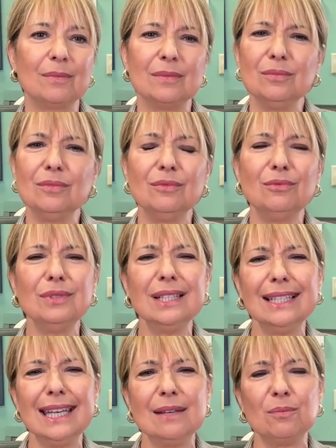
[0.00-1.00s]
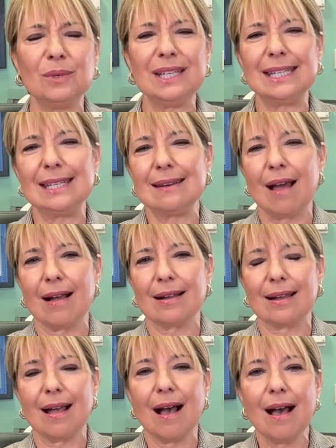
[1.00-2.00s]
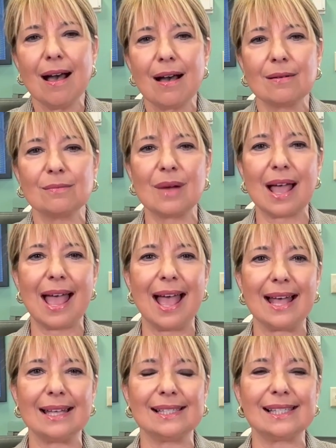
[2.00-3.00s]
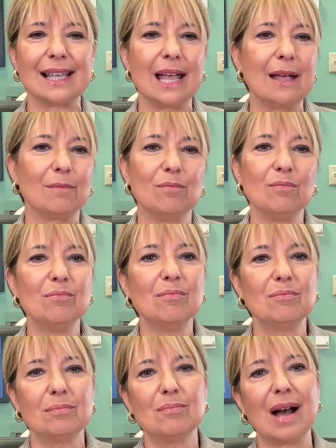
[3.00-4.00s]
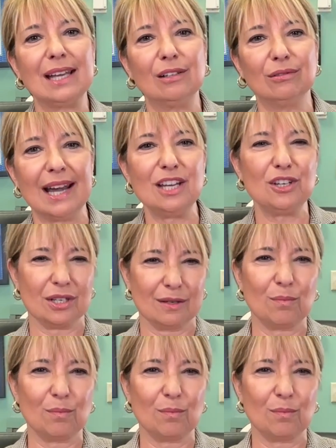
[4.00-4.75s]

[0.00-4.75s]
Really, we did not come as migration